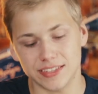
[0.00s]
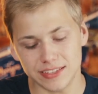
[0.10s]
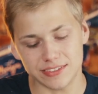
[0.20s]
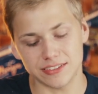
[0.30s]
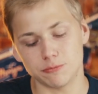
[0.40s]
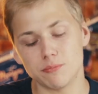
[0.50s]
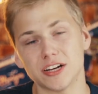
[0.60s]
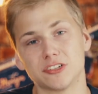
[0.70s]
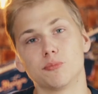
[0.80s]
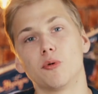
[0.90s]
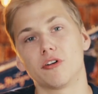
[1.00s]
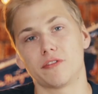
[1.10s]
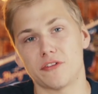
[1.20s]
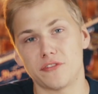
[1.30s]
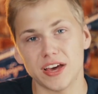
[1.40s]
This is much more
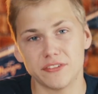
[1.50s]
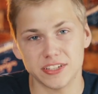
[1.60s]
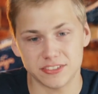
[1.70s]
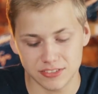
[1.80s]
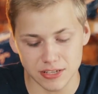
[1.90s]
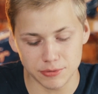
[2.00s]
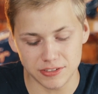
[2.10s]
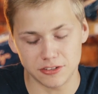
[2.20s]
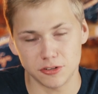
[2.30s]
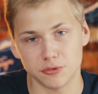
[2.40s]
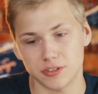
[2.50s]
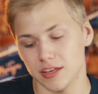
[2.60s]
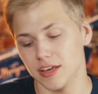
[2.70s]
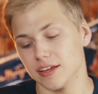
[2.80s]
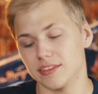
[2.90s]
of a 5-inch substitute
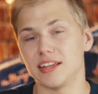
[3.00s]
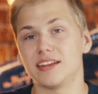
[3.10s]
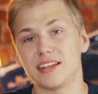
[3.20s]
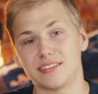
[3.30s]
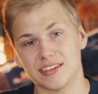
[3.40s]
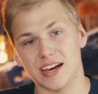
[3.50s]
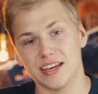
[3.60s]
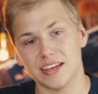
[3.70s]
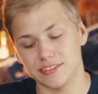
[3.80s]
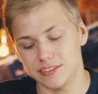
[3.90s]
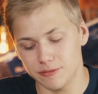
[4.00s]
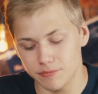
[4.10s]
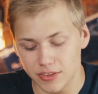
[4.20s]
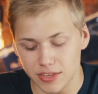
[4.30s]
than this guy is.